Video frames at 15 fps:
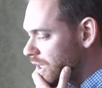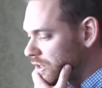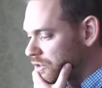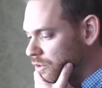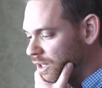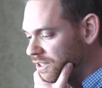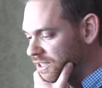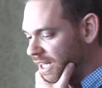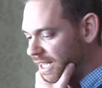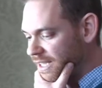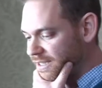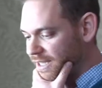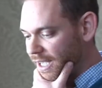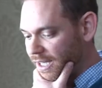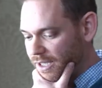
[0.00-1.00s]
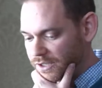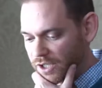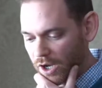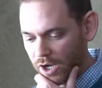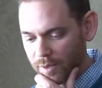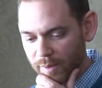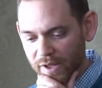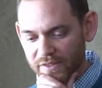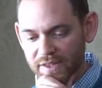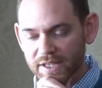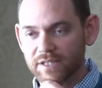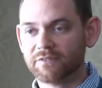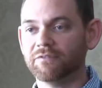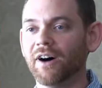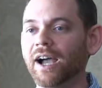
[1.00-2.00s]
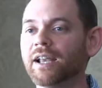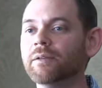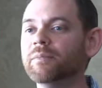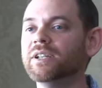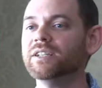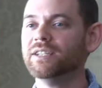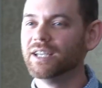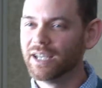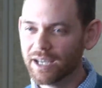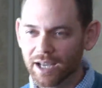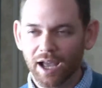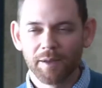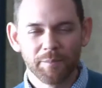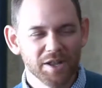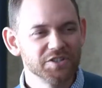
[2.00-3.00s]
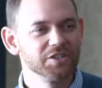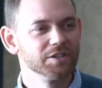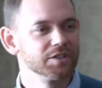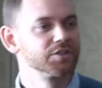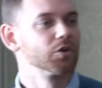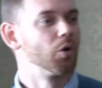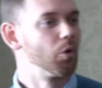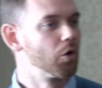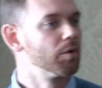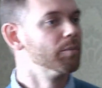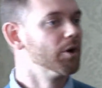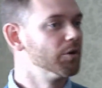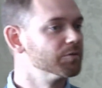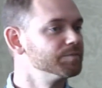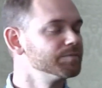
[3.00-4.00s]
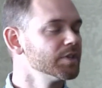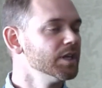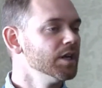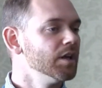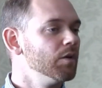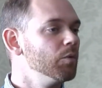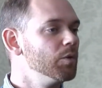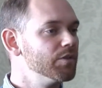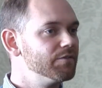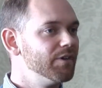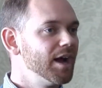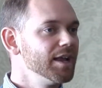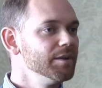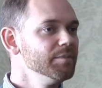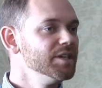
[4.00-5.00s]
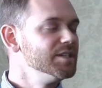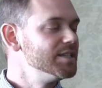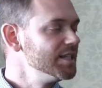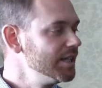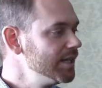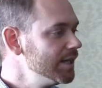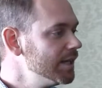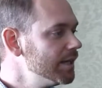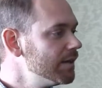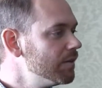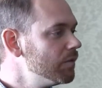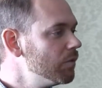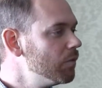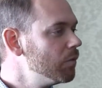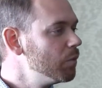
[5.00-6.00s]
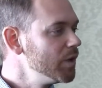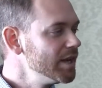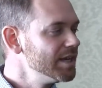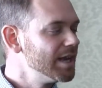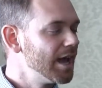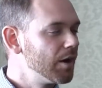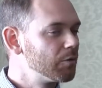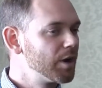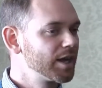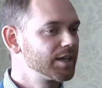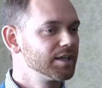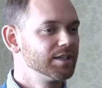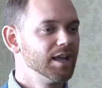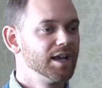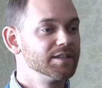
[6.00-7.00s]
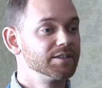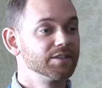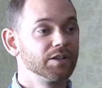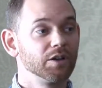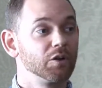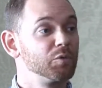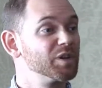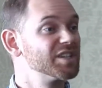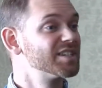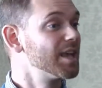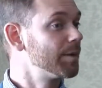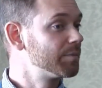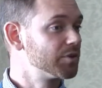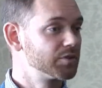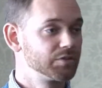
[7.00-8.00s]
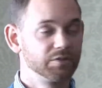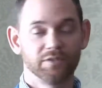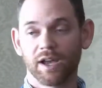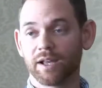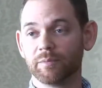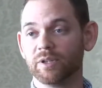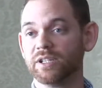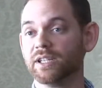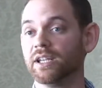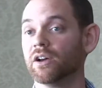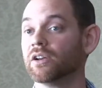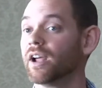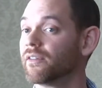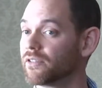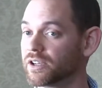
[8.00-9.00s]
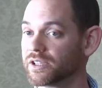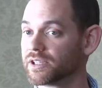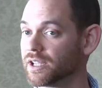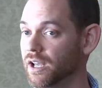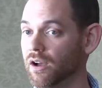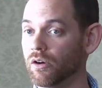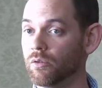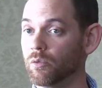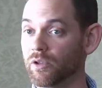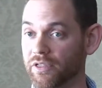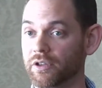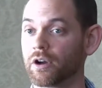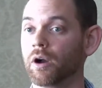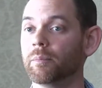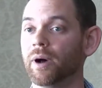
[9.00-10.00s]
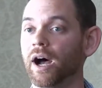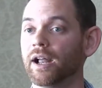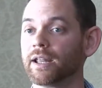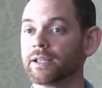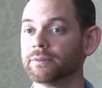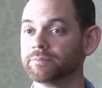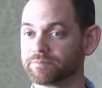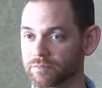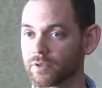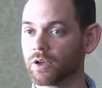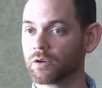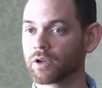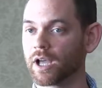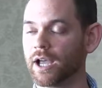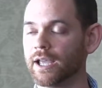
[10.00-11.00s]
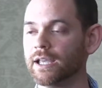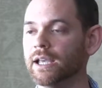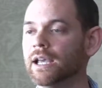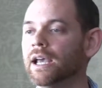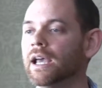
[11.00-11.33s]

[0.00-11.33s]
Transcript: So let's take a second and talk about this. Vitamin D, I mentioned it's a hormone. With vitamin D, we now recognize that there are receptors for vitamin D on every cell within our body, okay?